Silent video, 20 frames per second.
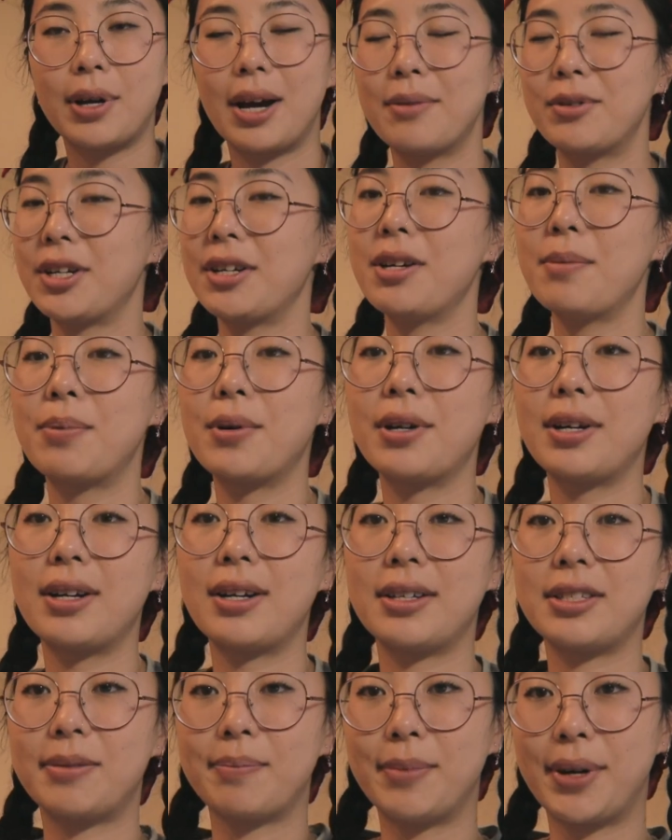I'm trying to put
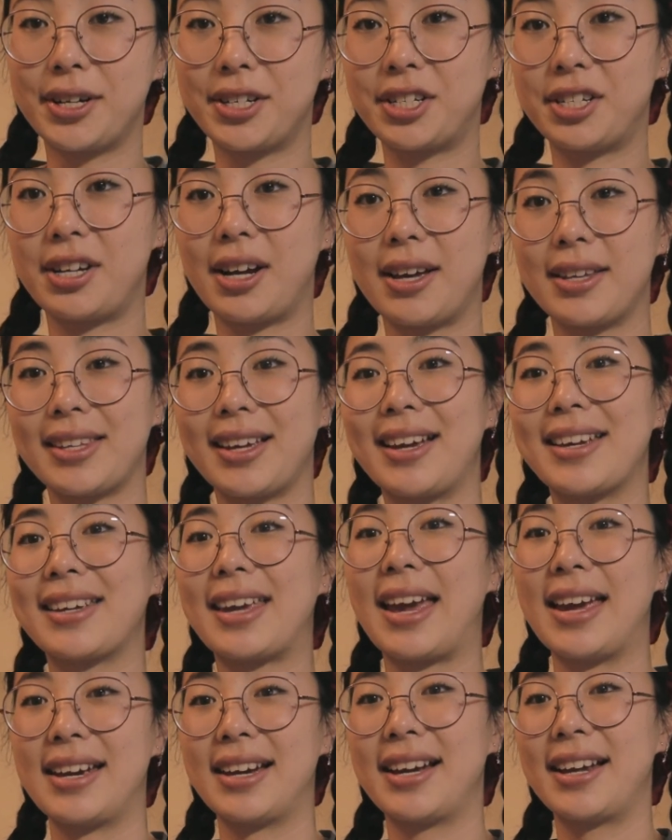in as much as I
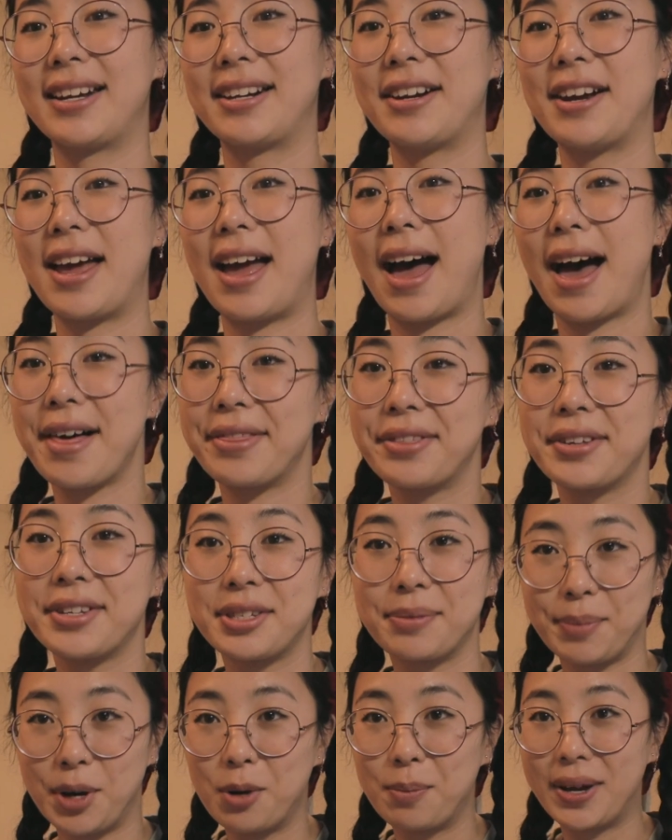can at
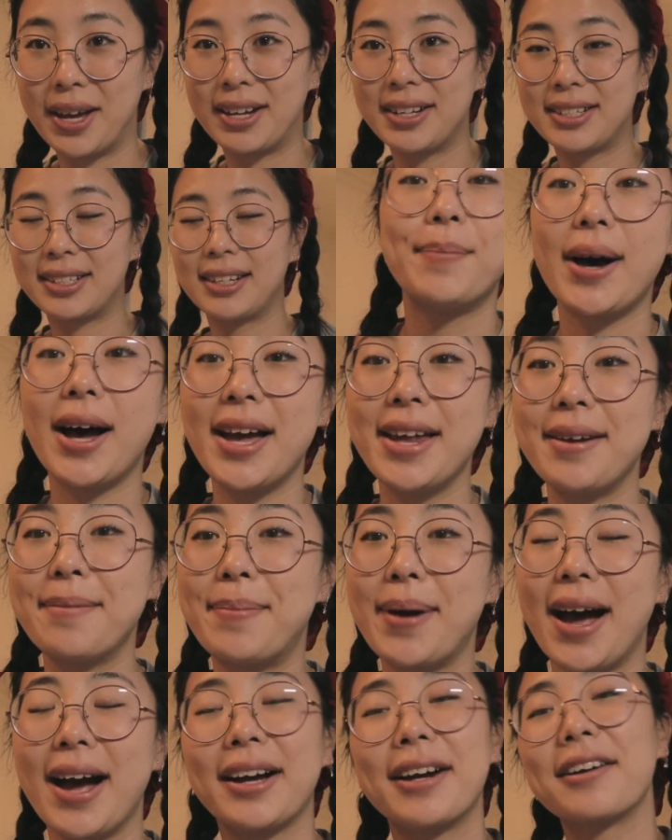this moment. But
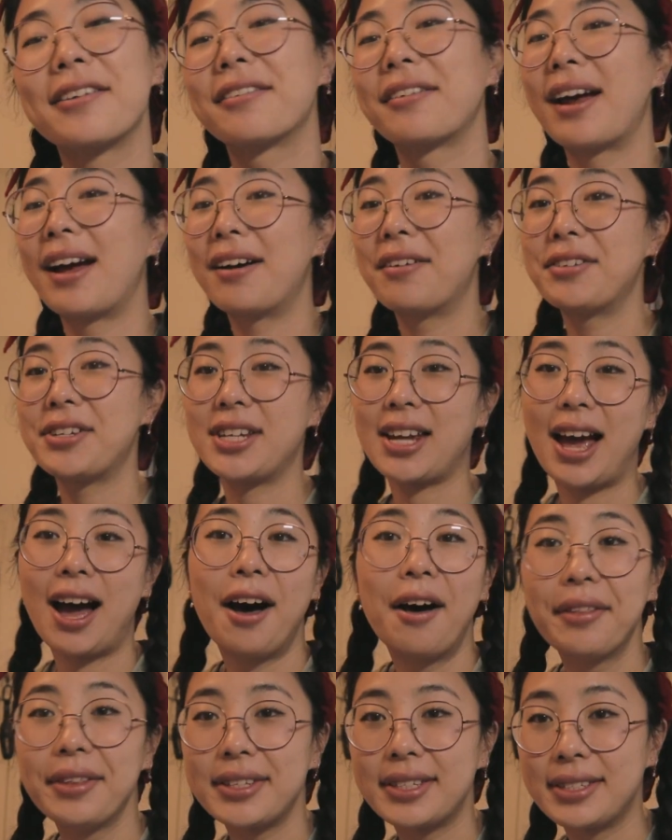back around to
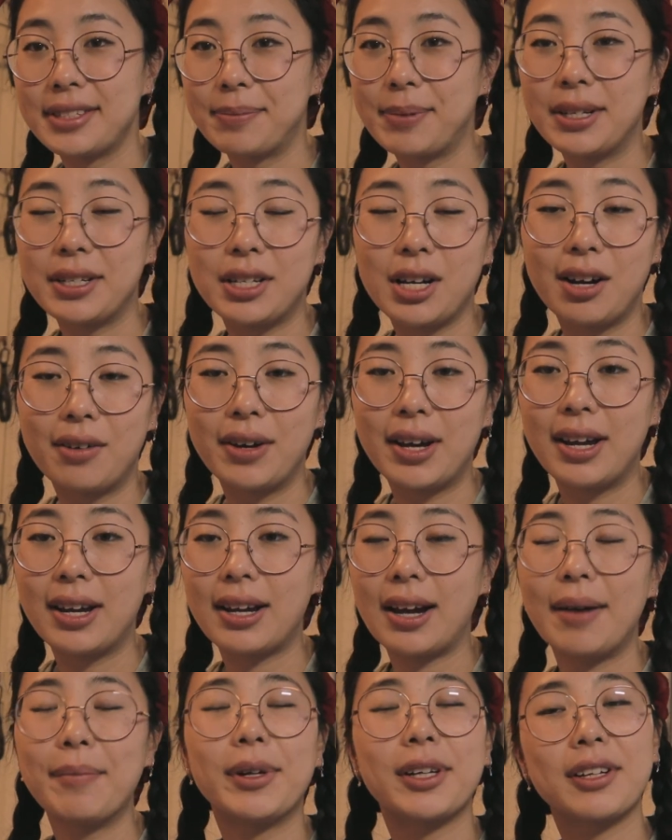how this has been
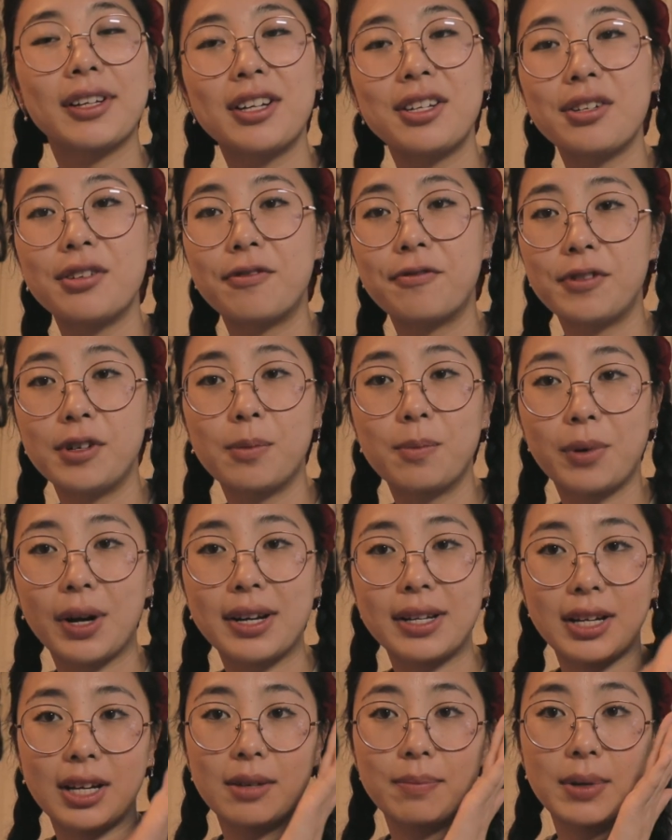going, I'm not going to do a full
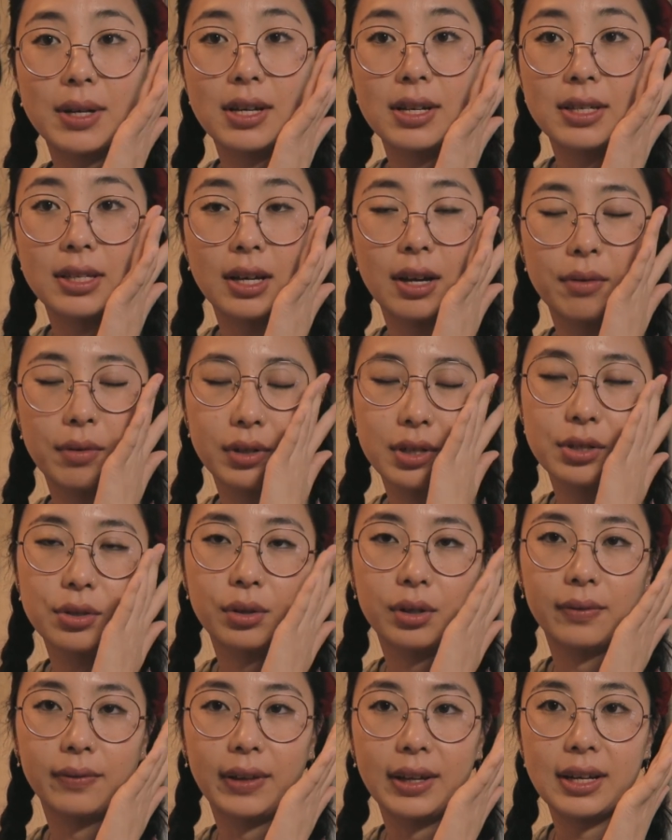breakdown because I want to
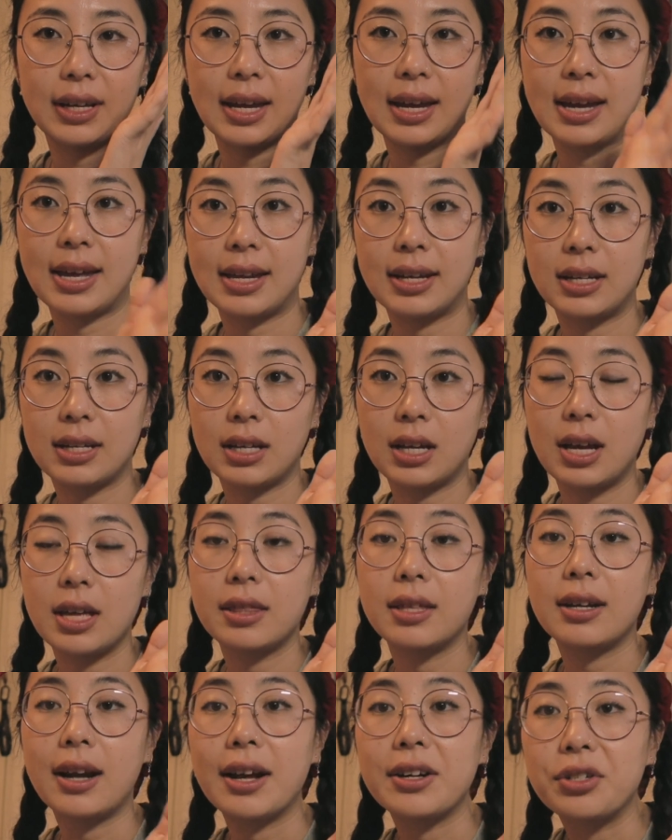sort of like hit
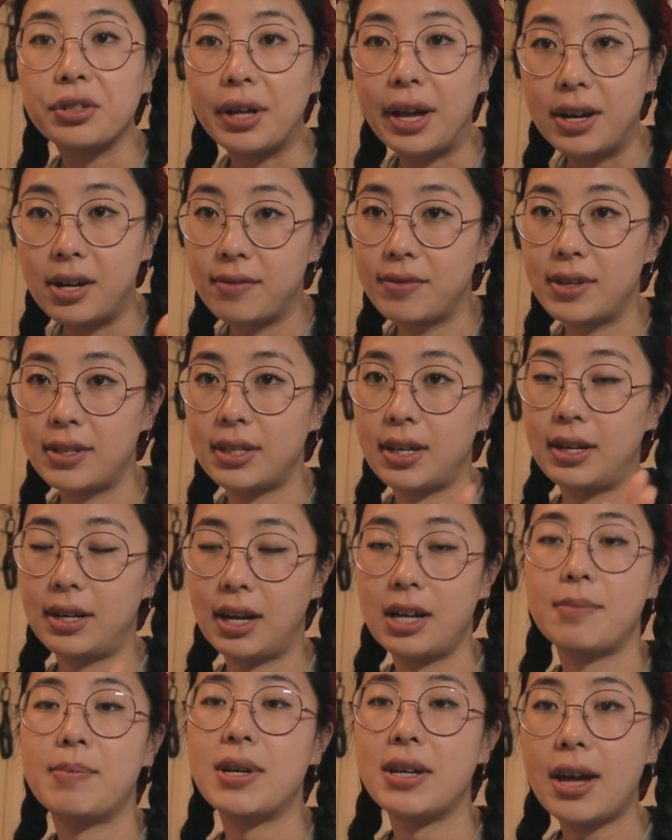the natural end of this at
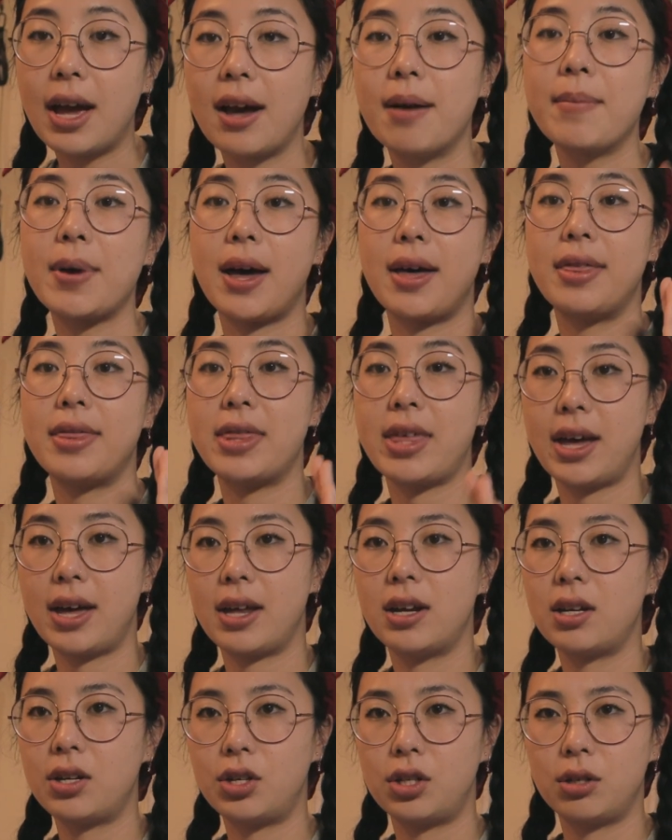9 p.m. and
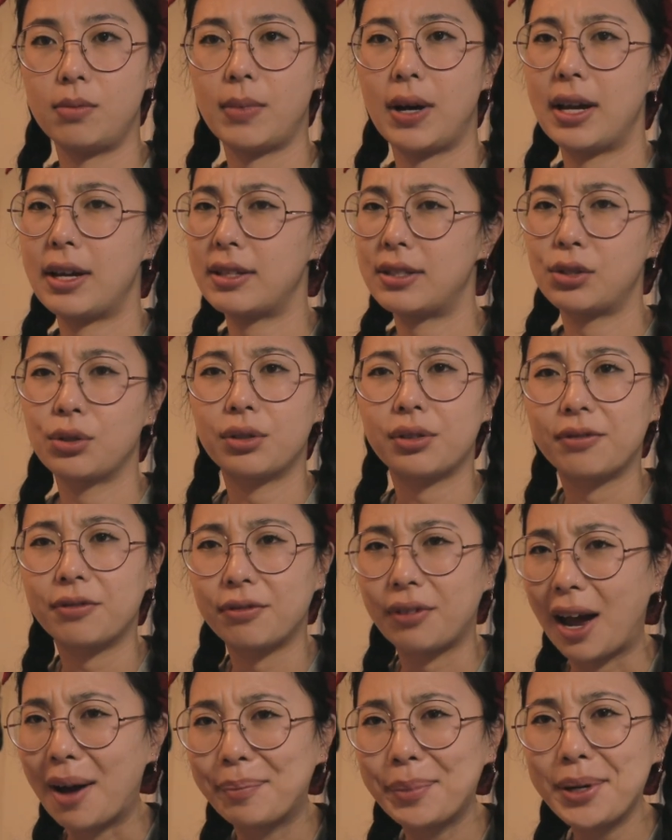then do my sort of
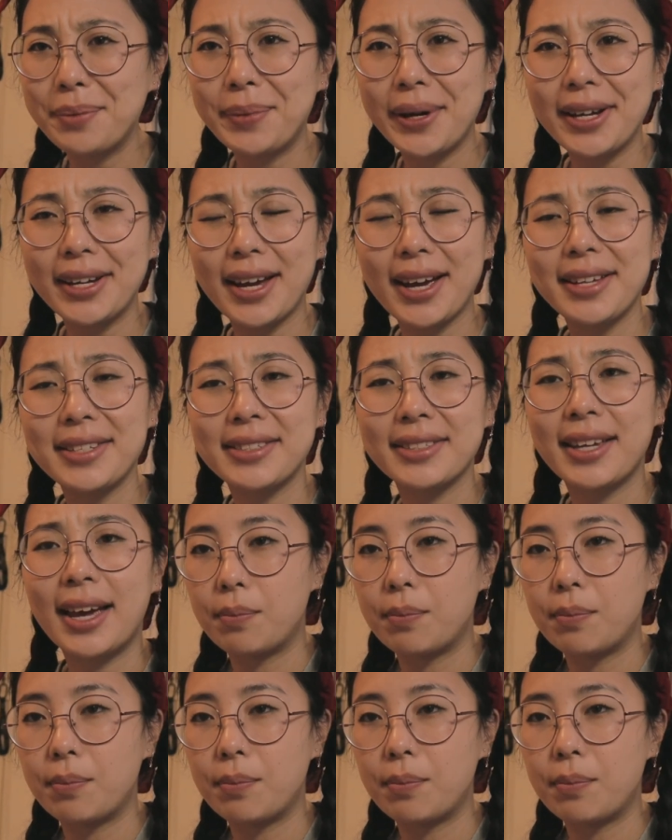wrap up, I guess.